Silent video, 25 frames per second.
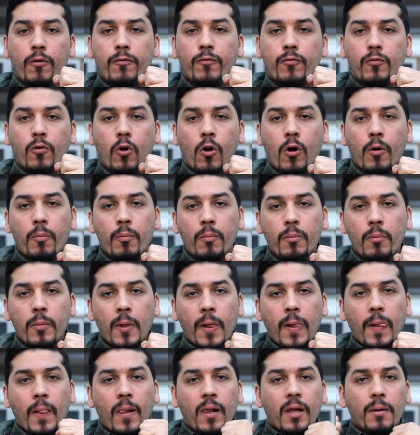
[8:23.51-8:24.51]
from
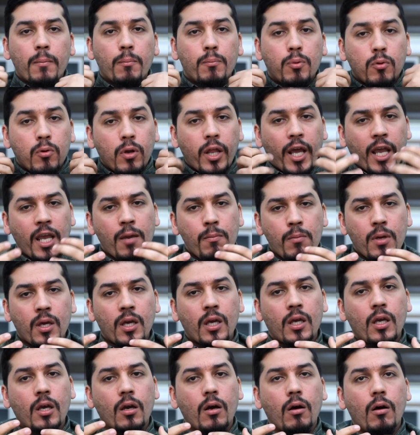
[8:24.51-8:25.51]

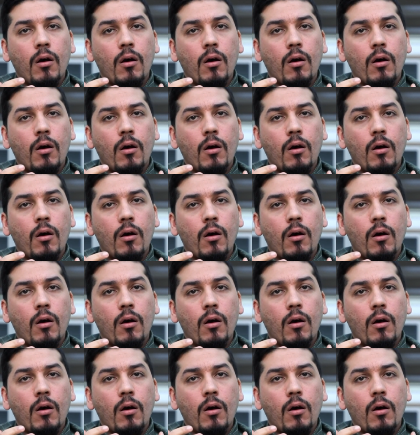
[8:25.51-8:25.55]
blaming